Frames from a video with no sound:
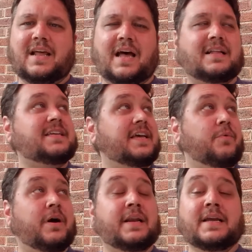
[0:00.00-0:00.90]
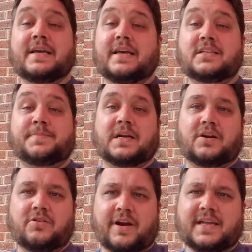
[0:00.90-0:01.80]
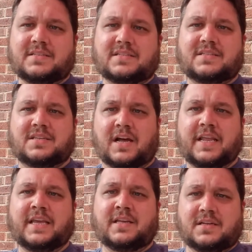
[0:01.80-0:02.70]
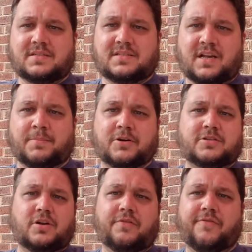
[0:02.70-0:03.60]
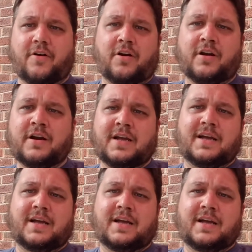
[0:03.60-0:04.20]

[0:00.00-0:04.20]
I'll tell you what, it has been a great sunny summer so far.